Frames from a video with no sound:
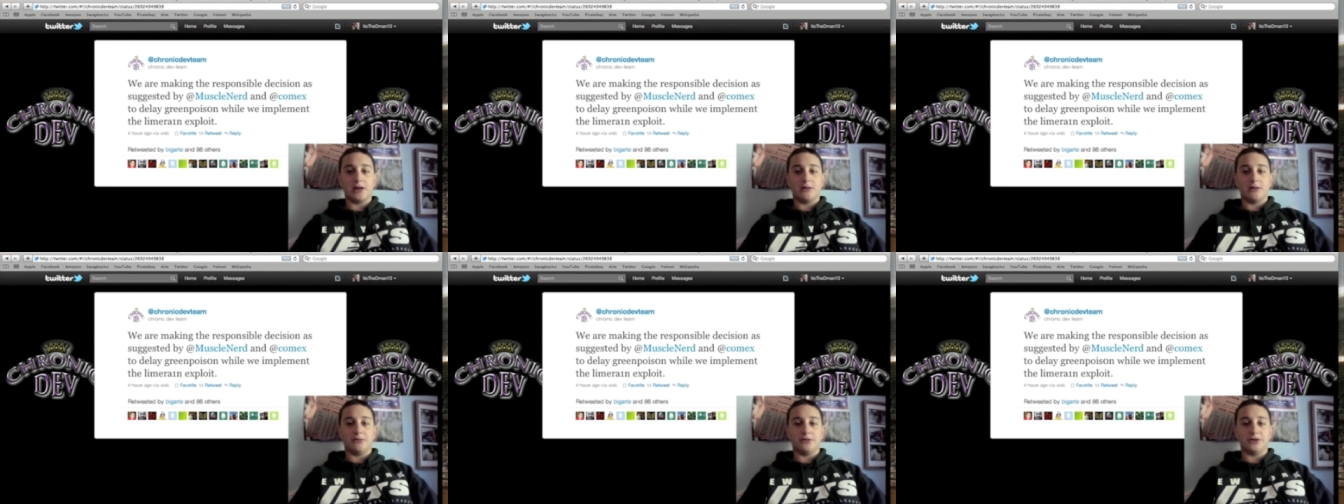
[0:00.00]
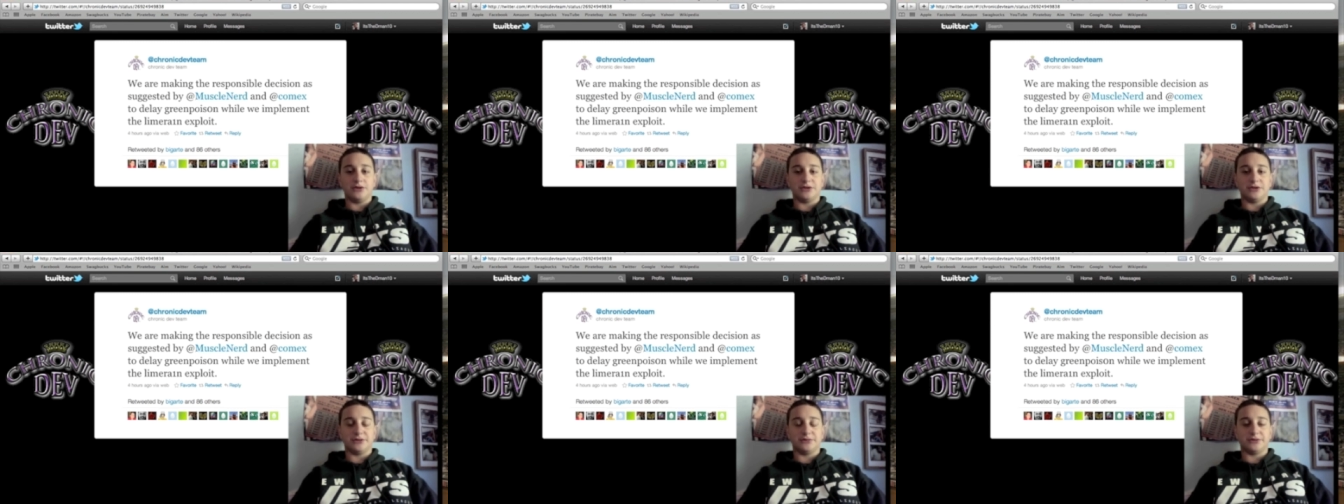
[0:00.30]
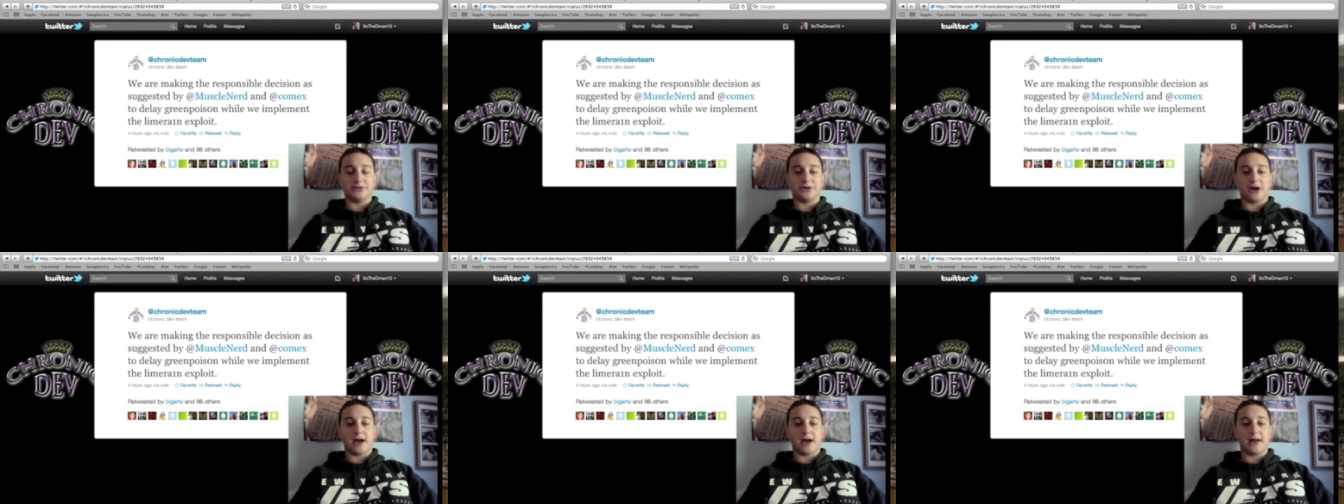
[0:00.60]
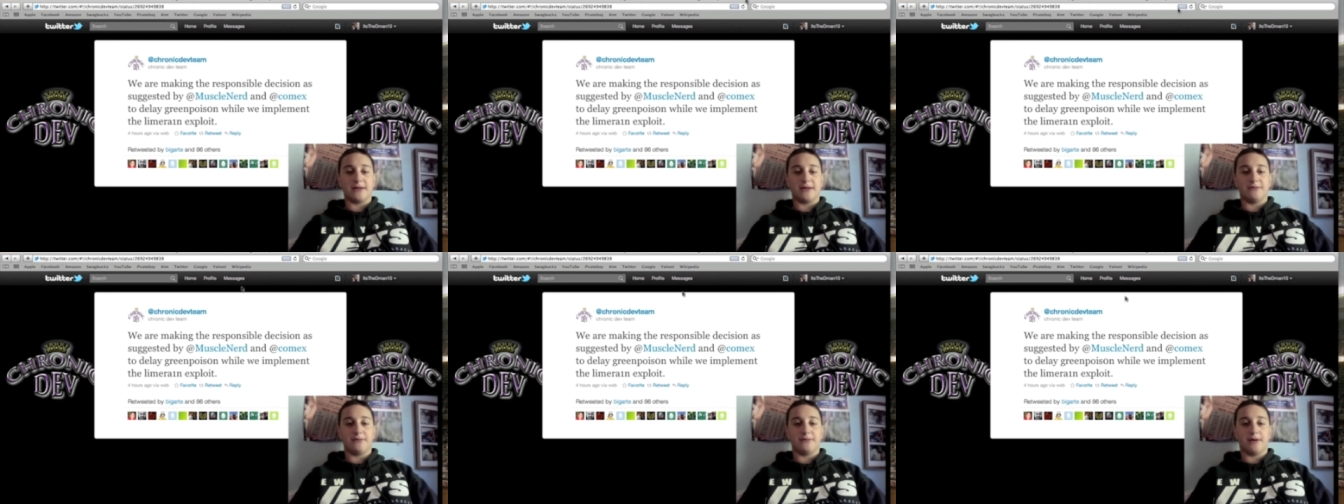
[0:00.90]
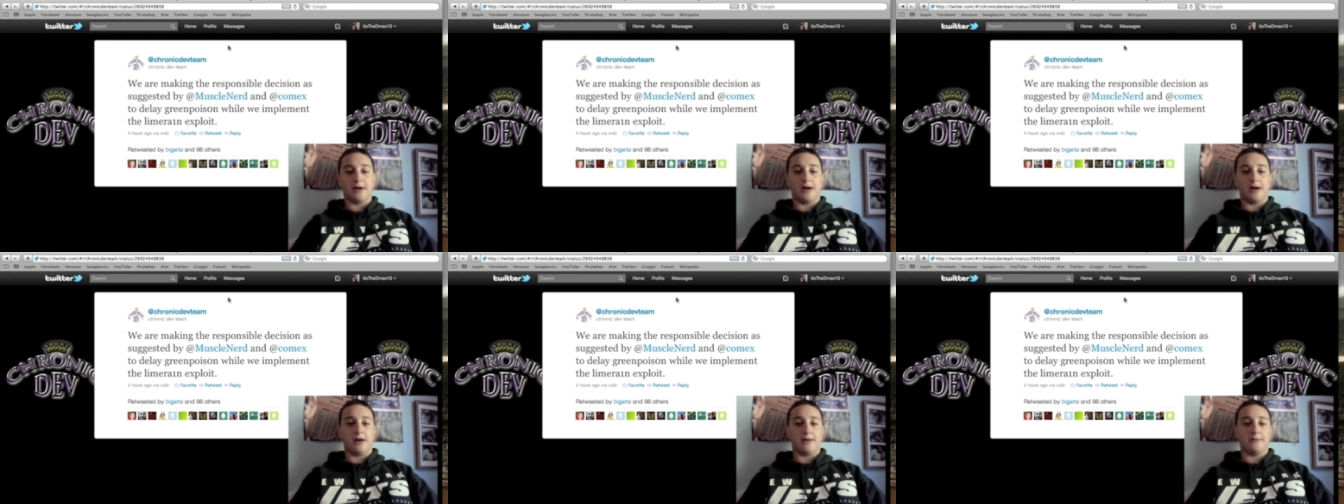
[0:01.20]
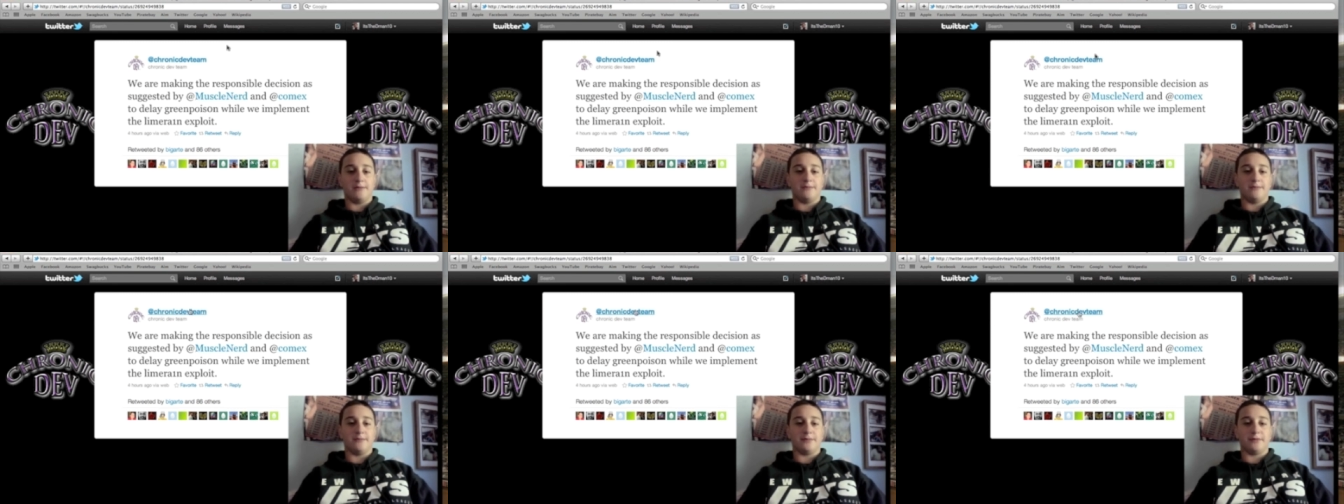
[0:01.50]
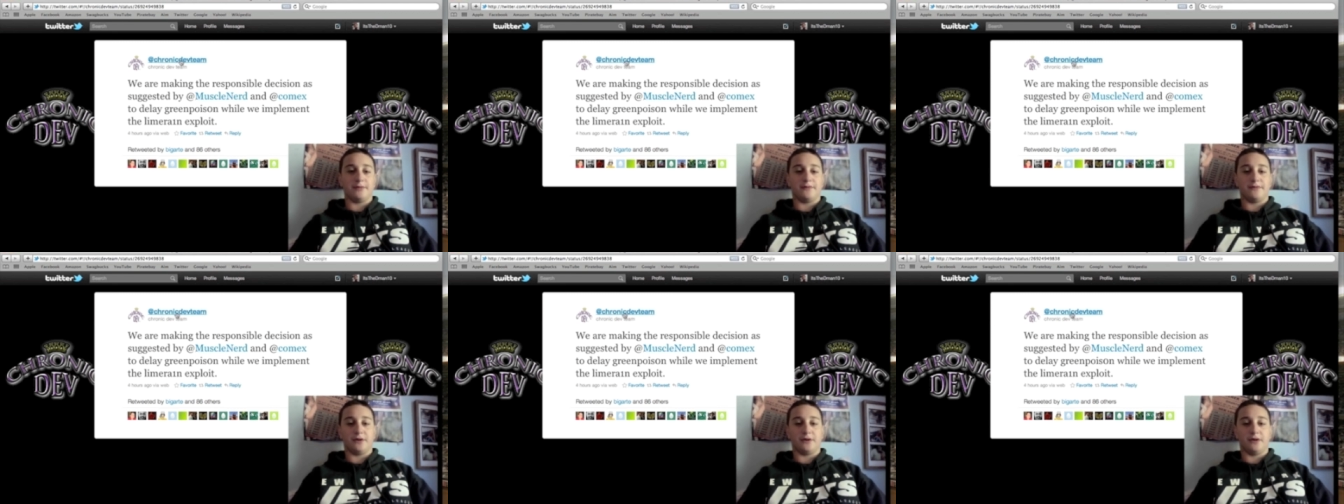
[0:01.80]
Please subscribe um,
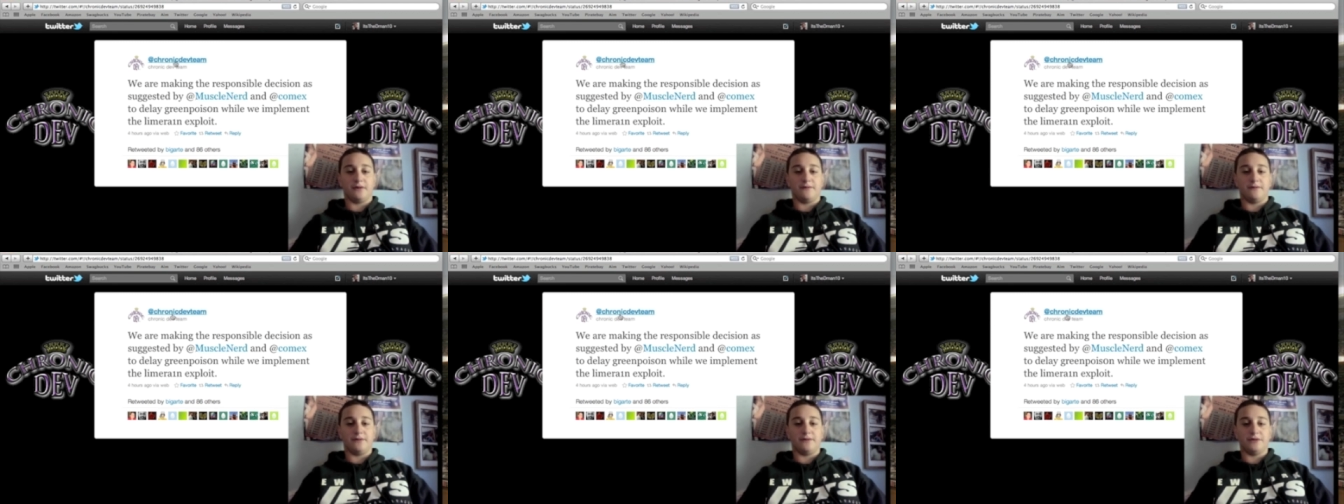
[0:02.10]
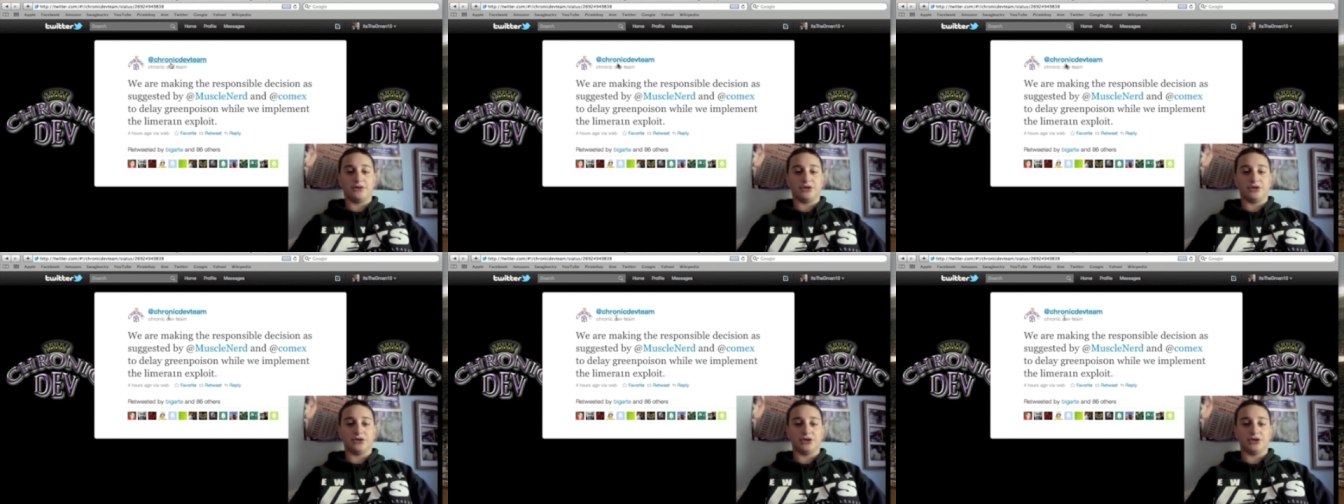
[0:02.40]
for future